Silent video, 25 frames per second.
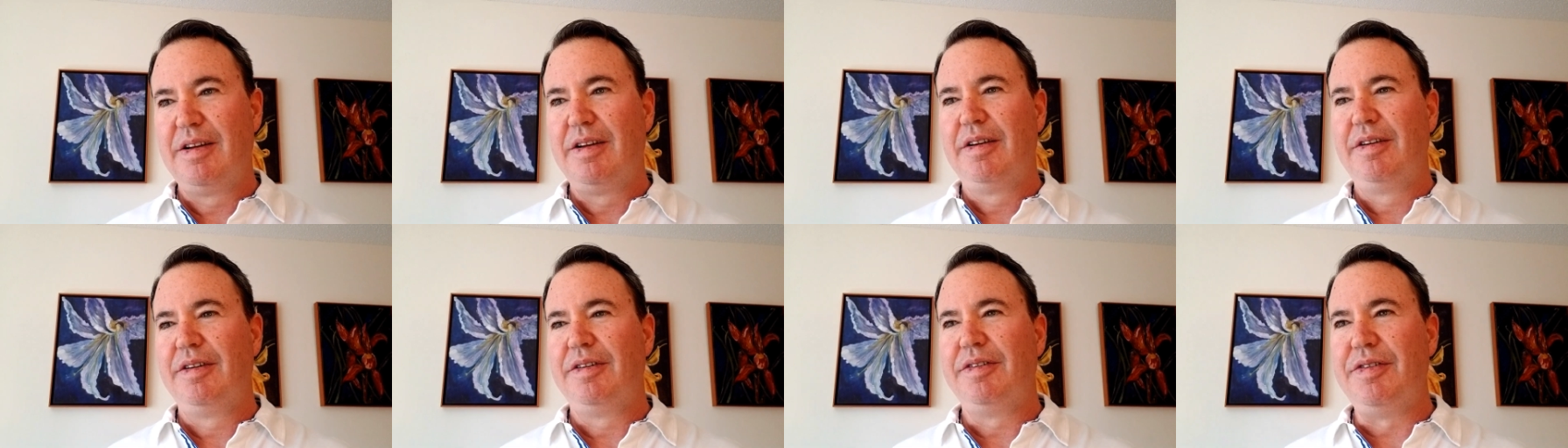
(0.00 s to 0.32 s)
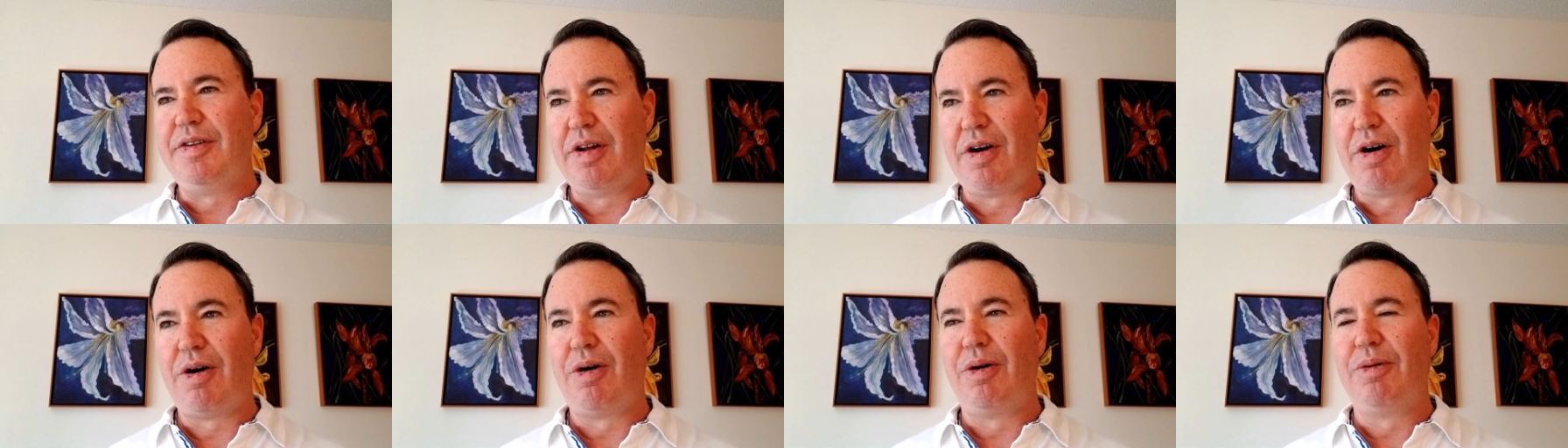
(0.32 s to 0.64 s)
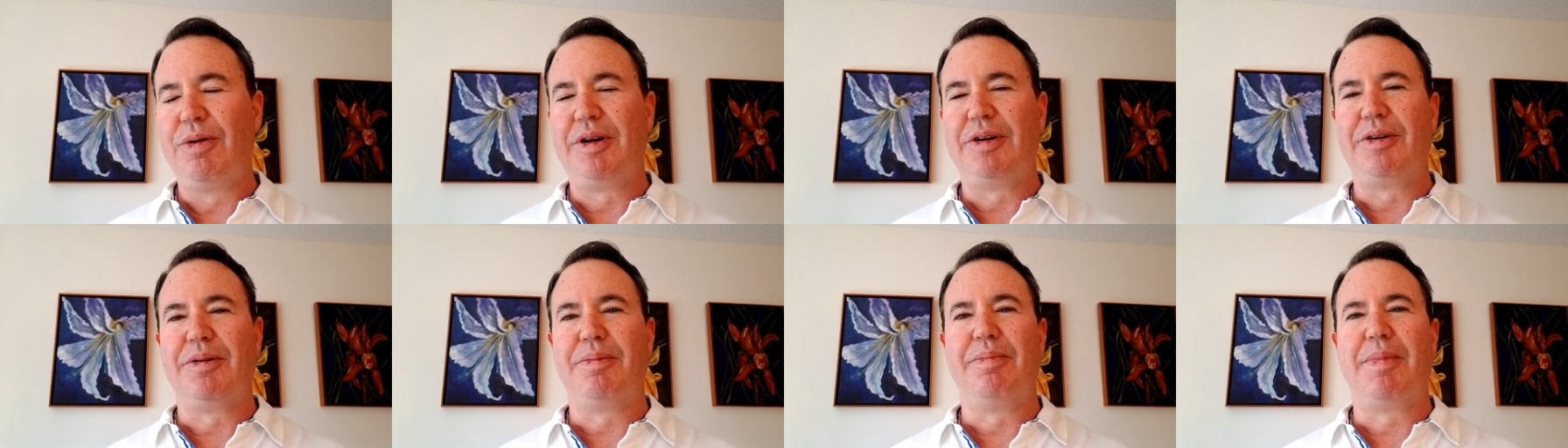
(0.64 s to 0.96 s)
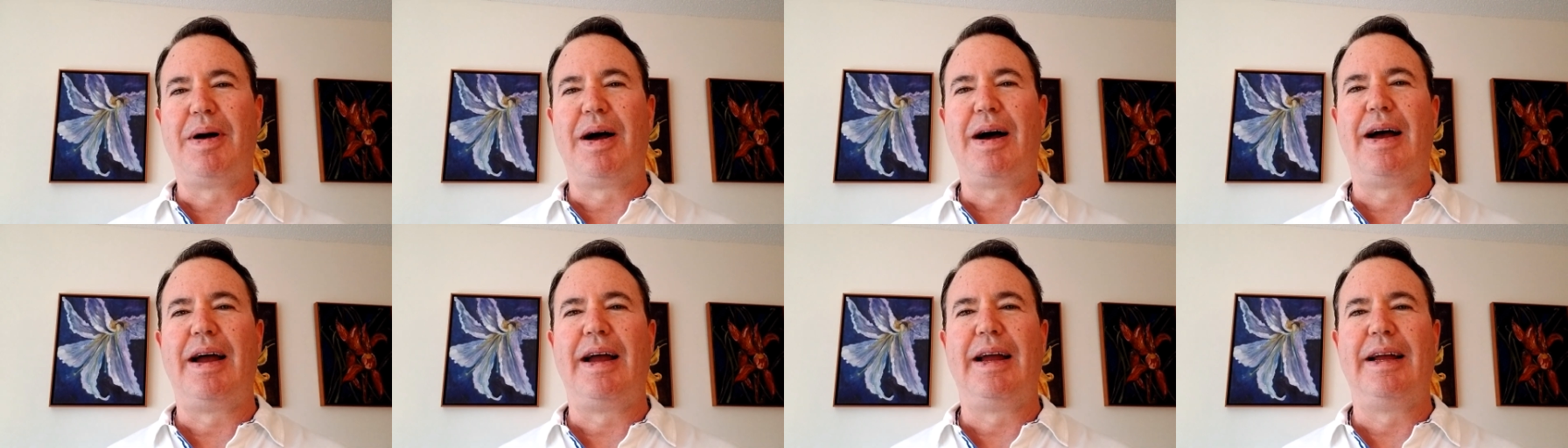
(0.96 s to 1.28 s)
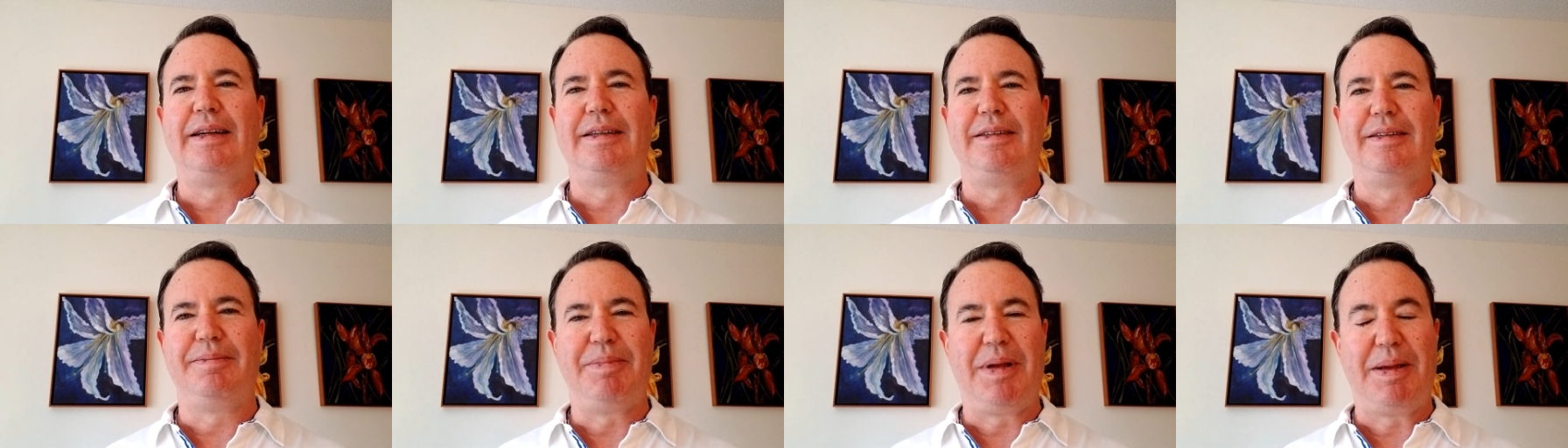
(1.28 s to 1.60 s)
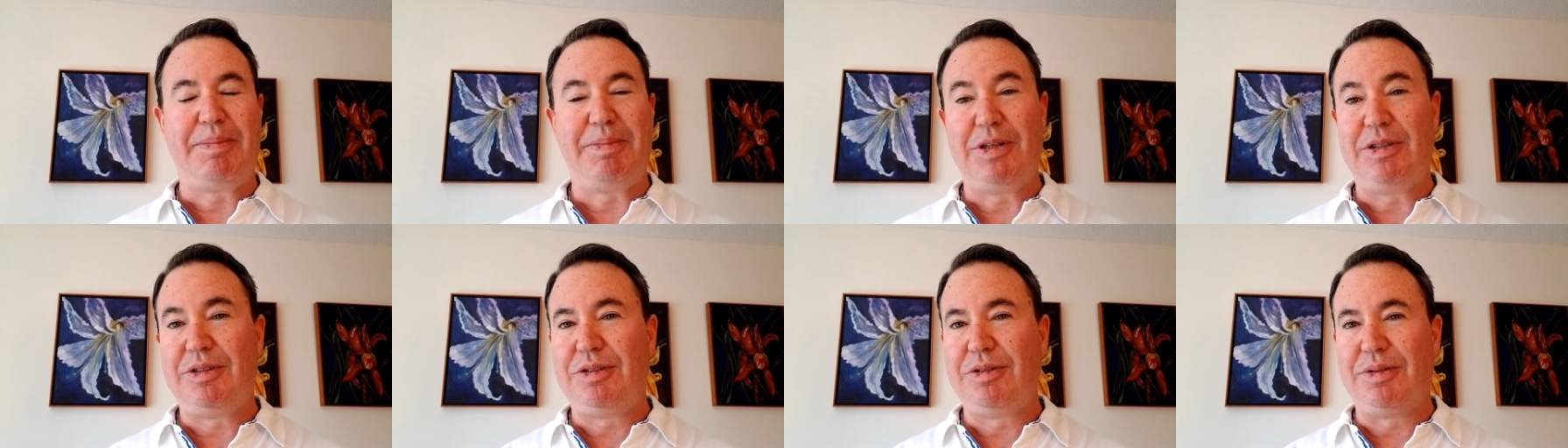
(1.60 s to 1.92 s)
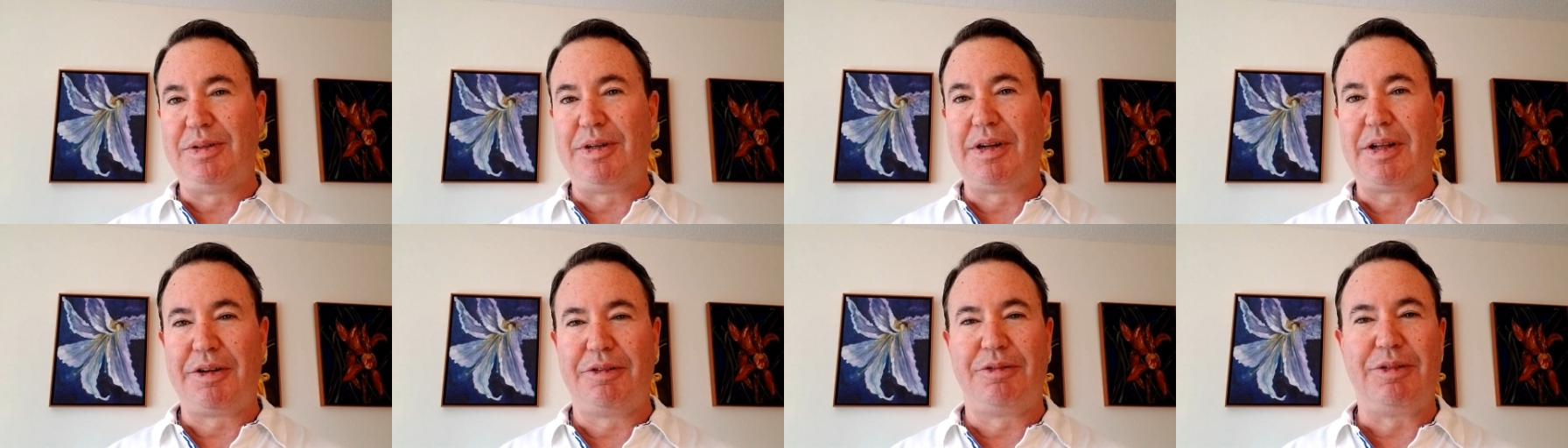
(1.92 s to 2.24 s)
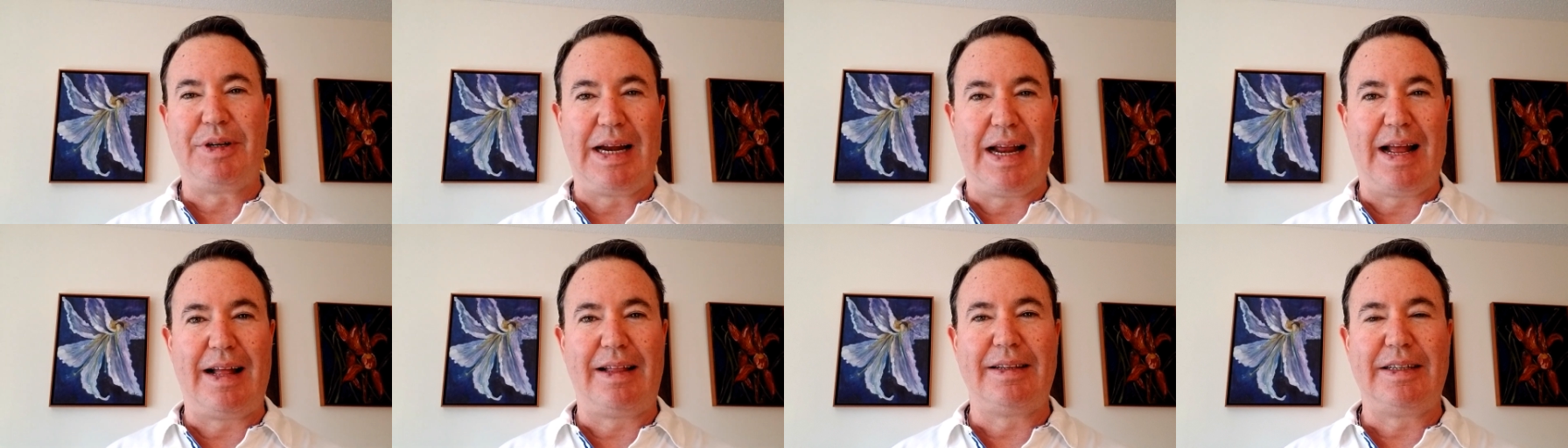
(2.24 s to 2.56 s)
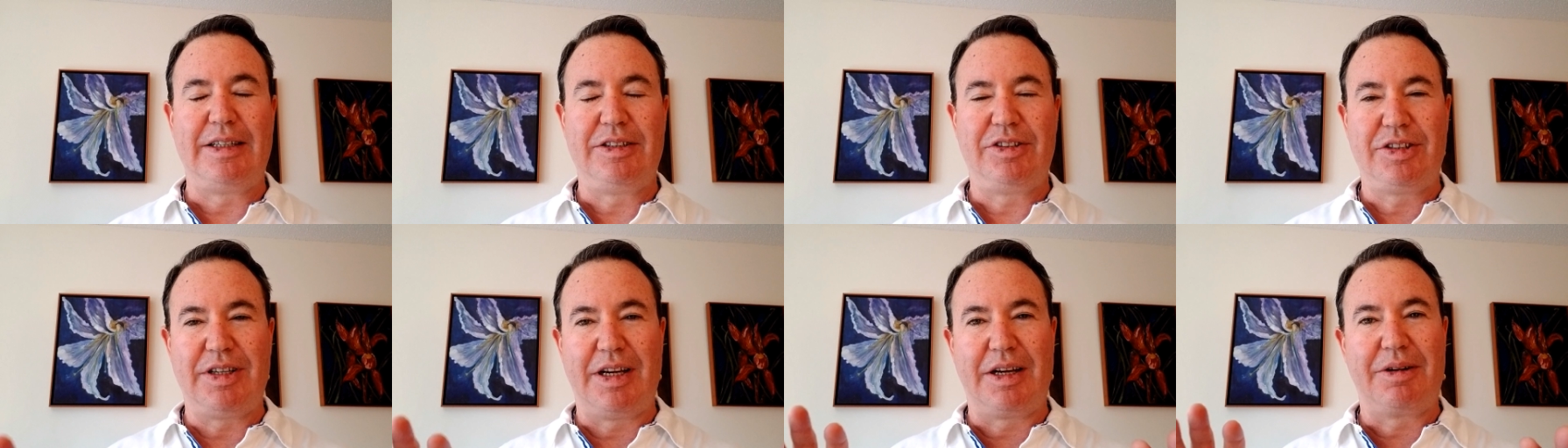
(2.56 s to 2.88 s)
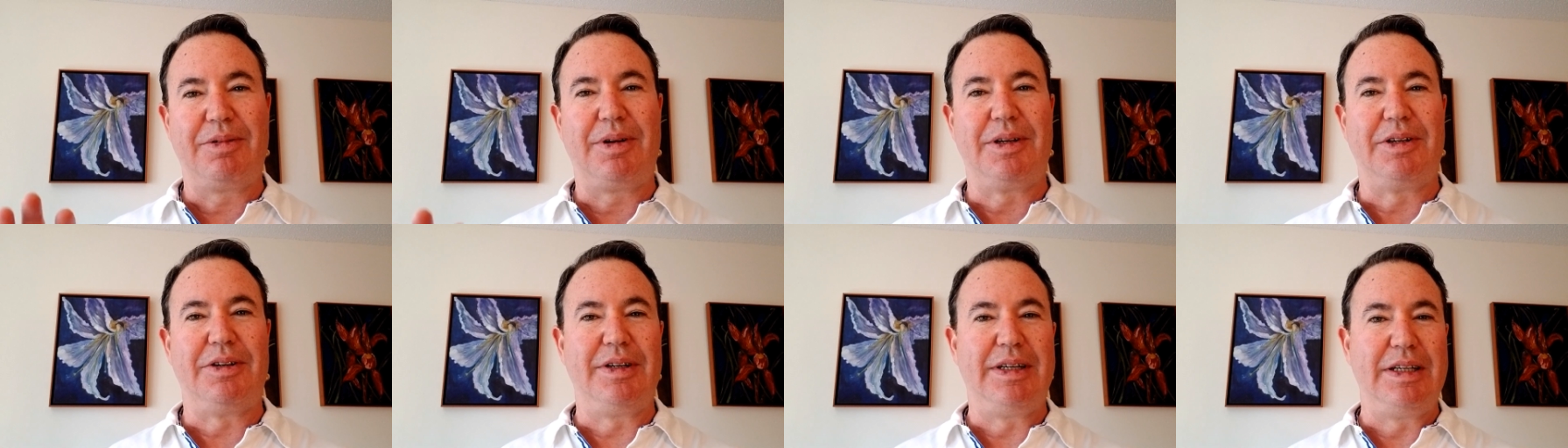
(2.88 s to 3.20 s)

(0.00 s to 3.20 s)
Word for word: know in your mind. Maybe you do another reality check while you're